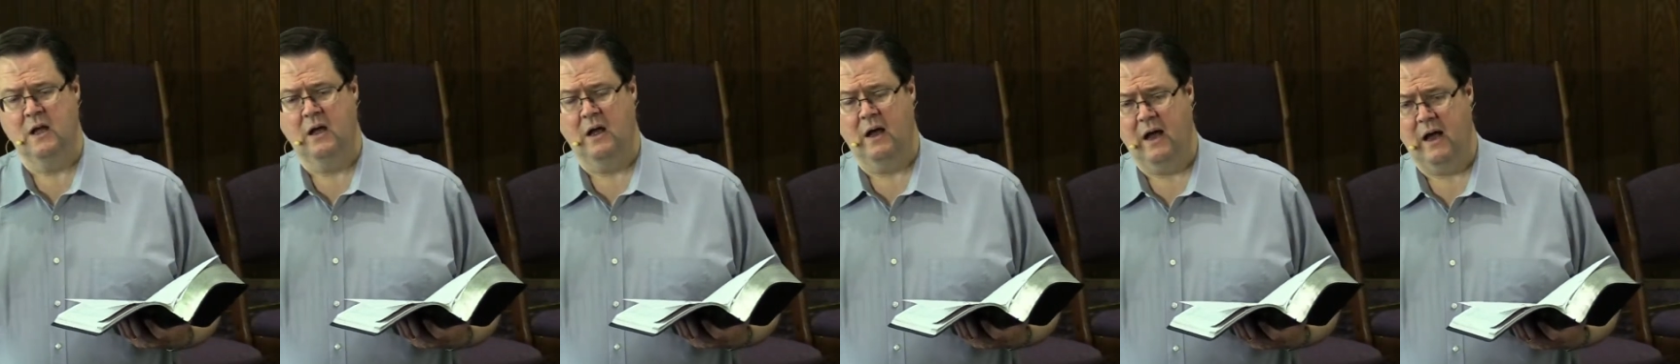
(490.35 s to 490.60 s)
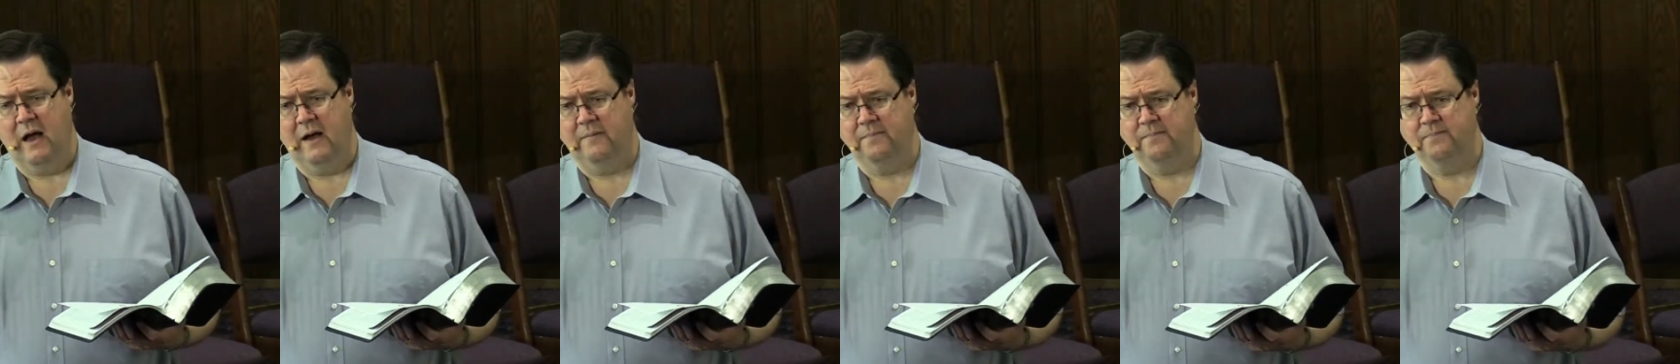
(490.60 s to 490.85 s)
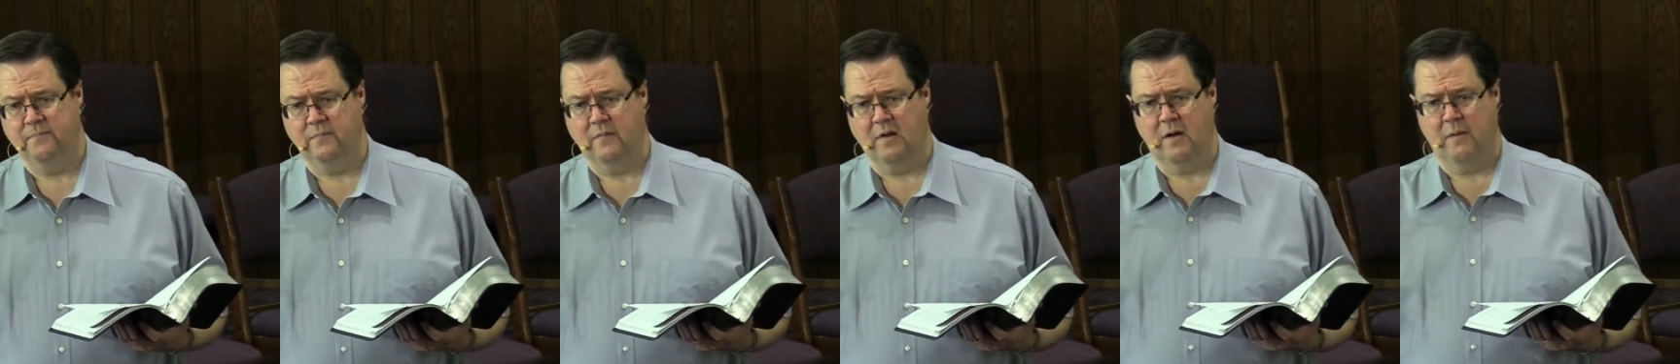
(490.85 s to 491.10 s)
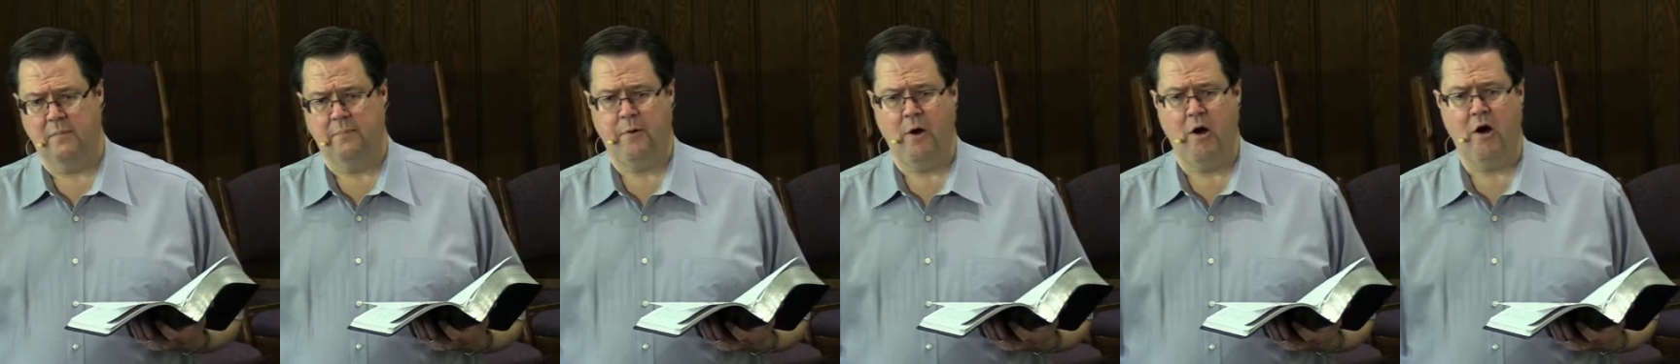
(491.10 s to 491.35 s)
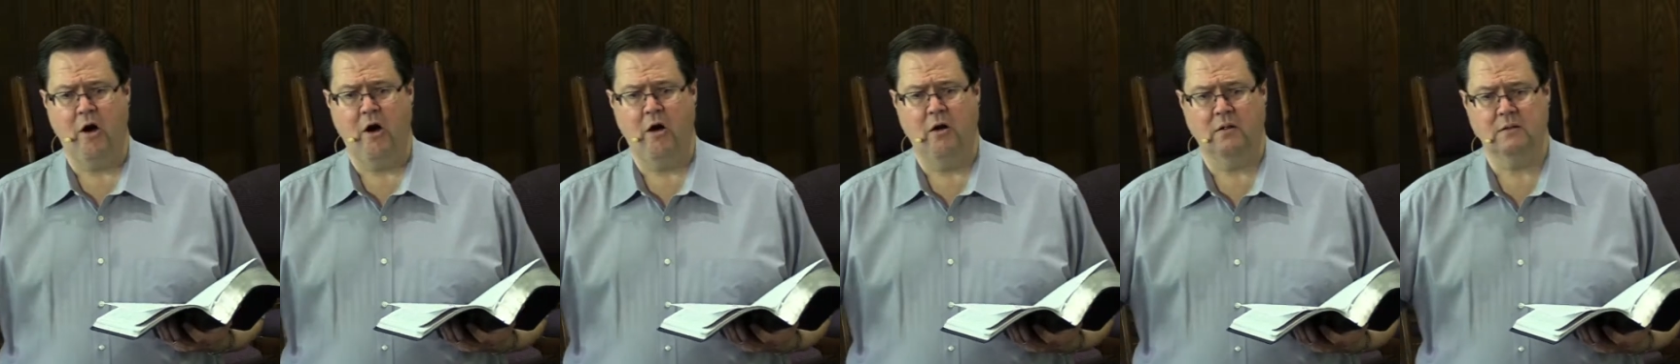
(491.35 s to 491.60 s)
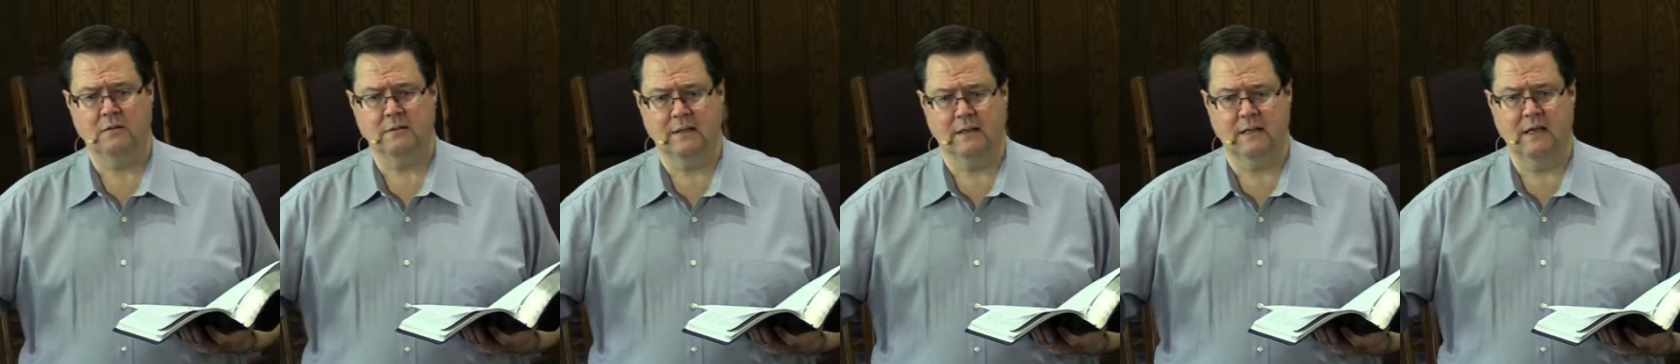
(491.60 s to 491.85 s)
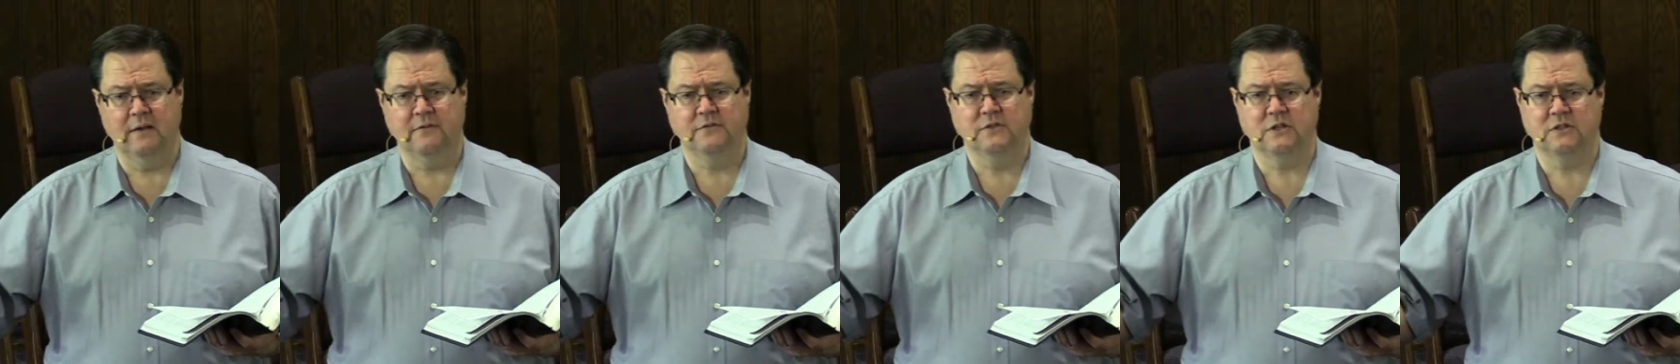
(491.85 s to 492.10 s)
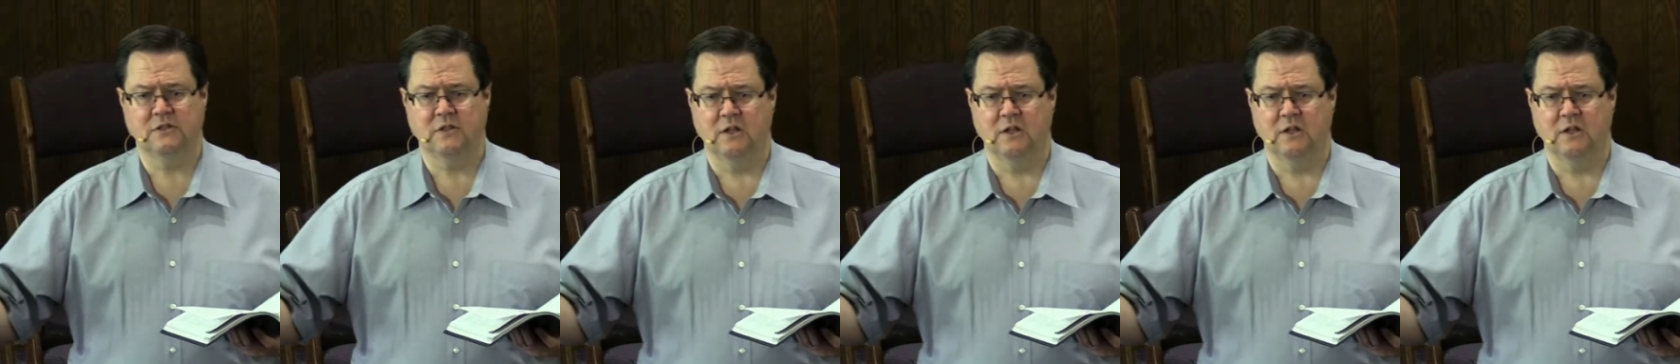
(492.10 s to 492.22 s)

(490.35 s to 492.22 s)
um, Paul gives us